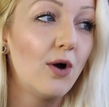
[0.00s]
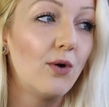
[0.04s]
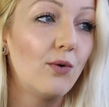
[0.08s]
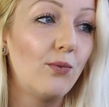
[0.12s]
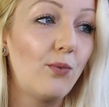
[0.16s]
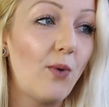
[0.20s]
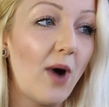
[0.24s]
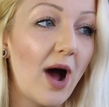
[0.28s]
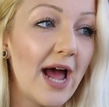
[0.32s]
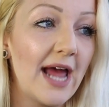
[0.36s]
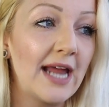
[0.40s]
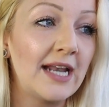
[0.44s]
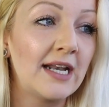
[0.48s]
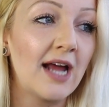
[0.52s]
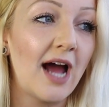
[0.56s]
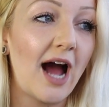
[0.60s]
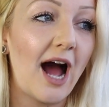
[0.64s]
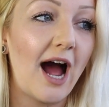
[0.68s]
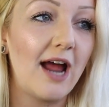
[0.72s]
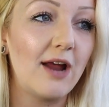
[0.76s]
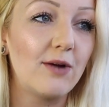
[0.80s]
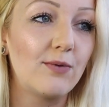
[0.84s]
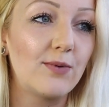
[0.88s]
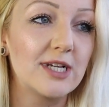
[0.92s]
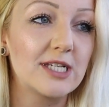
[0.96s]
One,
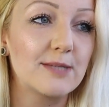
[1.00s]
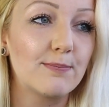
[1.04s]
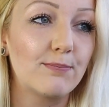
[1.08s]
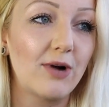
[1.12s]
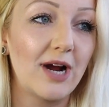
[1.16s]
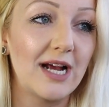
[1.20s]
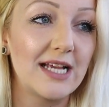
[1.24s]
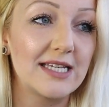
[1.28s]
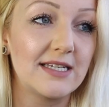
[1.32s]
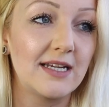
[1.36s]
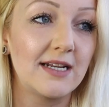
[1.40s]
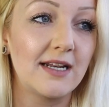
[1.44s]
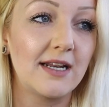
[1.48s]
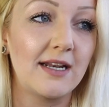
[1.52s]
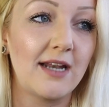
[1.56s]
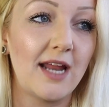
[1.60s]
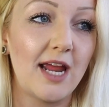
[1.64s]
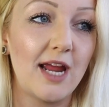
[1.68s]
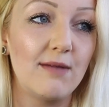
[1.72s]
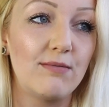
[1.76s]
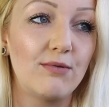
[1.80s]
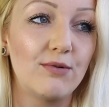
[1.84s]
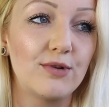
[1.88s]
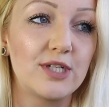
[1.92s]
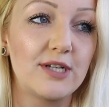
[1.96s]
I was present and
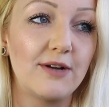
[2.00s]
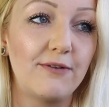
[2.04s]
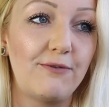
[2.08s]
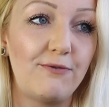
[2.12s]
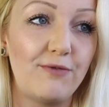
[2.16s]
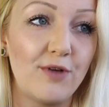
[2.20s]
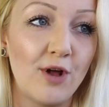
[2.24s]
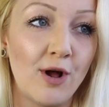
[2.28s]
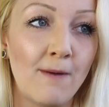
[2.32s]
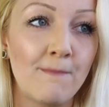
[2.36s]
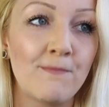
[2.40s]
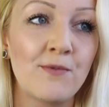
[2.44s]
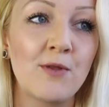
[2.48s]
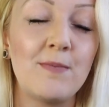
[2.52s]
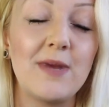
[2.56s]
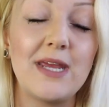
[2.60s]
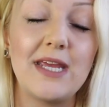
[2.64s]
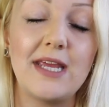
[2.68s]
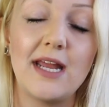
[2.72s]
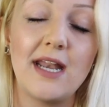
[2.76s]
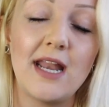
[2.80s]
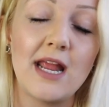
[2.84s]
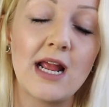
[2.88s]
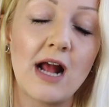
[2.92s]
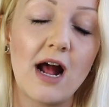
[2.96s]
able to film the
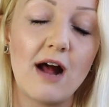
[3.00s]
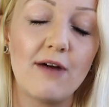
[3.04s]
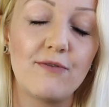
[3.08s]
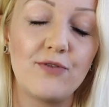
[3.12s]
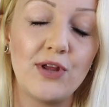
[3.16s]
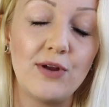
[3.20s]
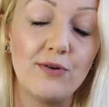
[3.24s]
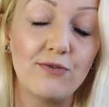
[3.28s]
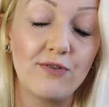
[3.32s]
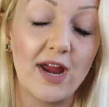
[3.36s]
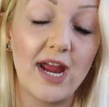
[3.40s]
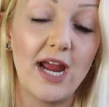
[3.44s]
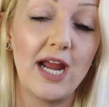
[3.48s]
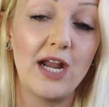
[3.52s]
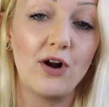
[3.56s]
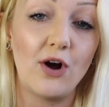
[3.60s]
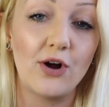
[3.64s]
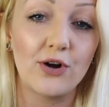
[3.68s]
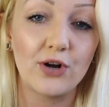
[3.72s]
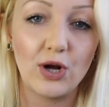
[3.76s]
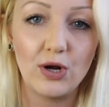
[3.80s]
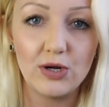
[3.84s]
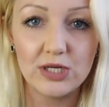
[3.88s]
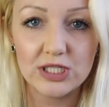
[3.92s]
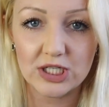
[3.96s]
beginning of the raid
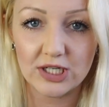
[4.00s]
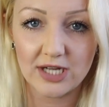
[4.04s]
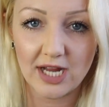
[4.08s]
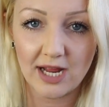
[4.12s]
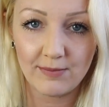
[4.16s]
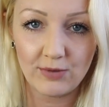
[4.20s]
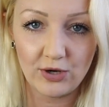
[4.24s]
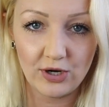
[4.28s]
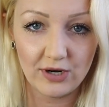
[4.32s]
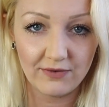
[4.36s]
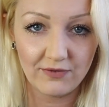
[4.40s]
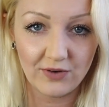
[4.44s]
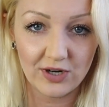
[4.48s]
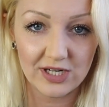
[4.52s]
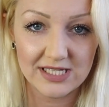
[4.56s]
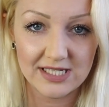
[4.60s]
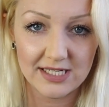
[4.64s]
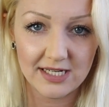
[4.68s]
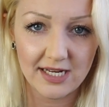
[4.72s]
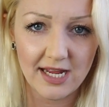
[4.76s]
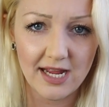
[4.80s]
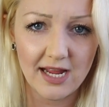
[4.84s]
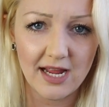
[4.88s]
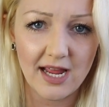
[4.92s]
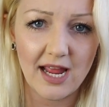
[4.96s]
on Oaksterdam
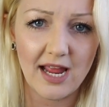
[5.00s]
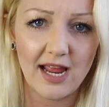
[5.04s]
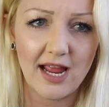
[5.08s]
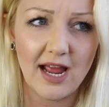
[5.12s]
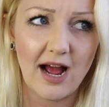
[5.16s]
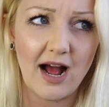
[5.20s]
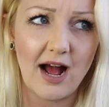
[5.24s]
University.